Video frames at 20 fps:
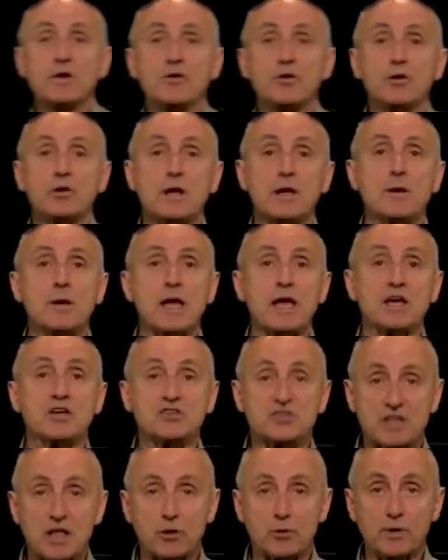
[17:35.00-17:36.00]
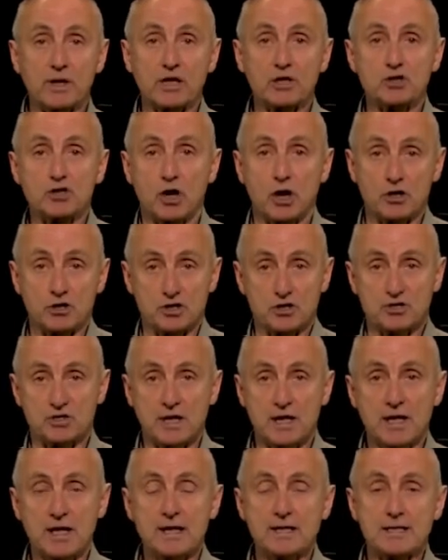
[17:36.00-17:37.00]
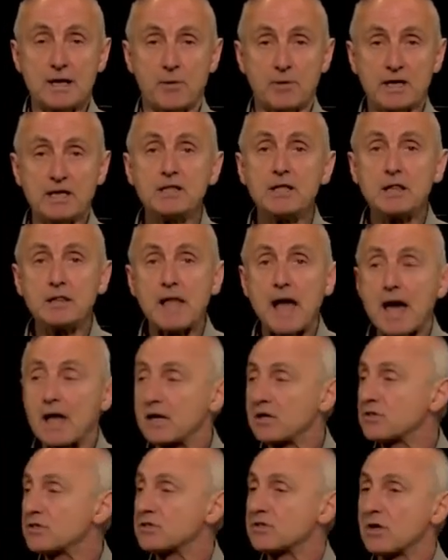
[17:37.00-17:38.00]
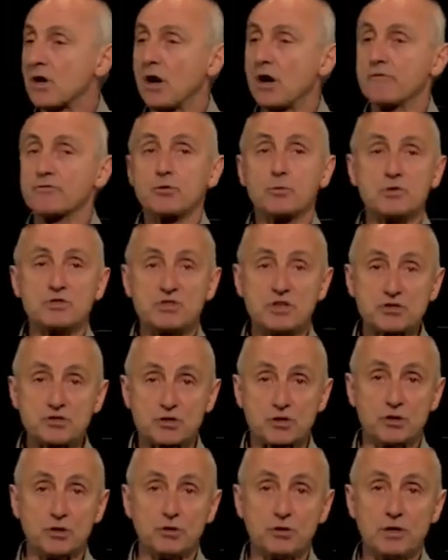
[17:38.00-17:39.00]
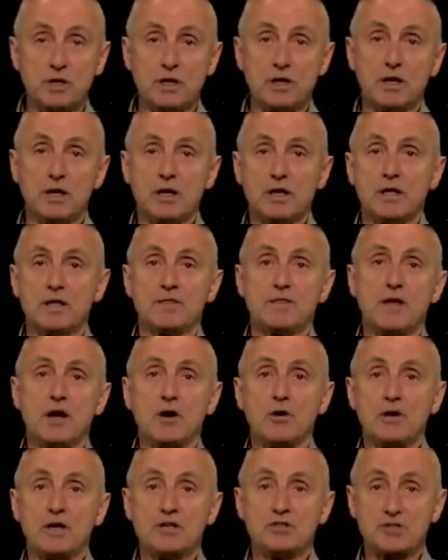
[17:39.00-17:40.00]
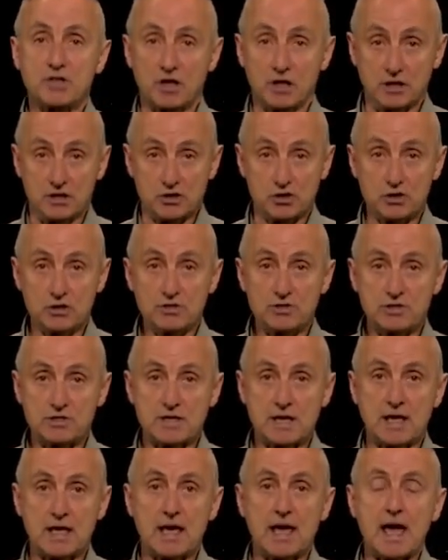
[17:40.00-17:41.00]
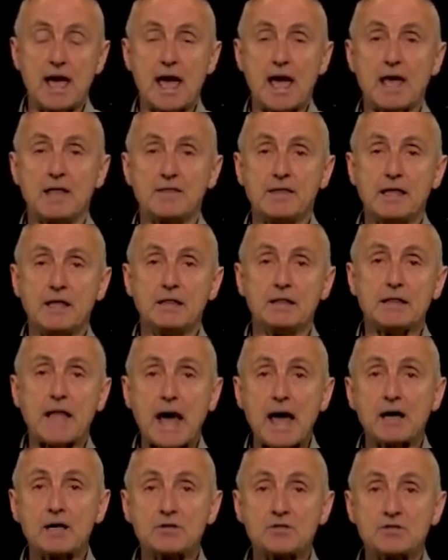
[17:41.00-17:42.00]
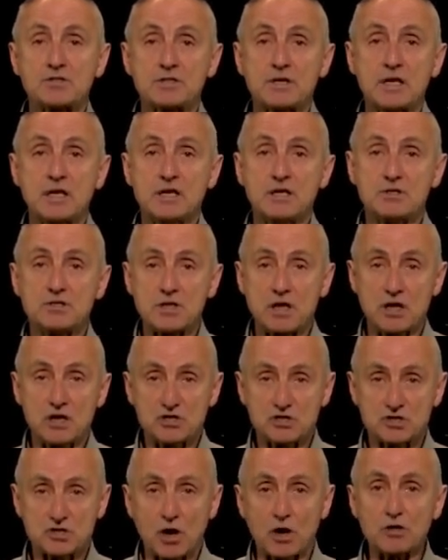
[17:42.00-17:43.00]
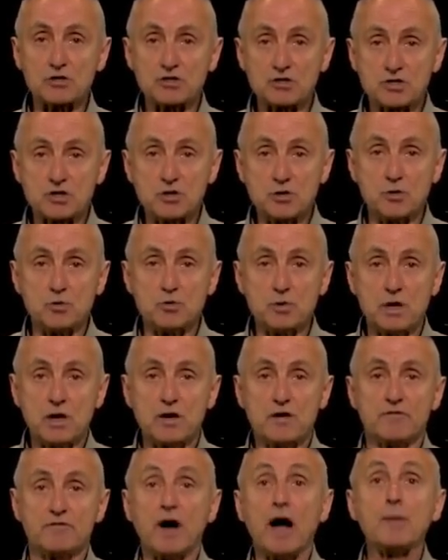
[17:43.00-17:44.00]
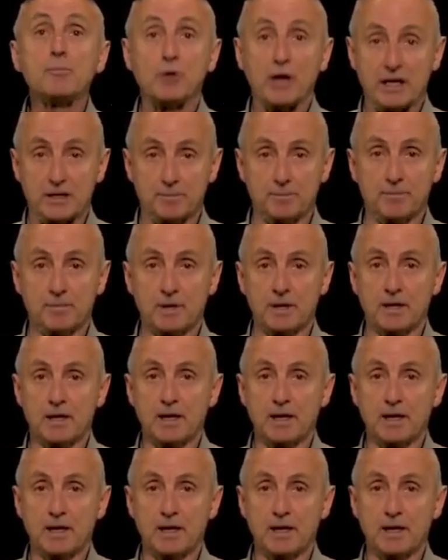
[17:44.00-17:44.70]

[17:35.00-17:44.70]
We are accelerating charges. Now, in the lattice of the resistor, there is collisions, and the lattice starts to vibrate.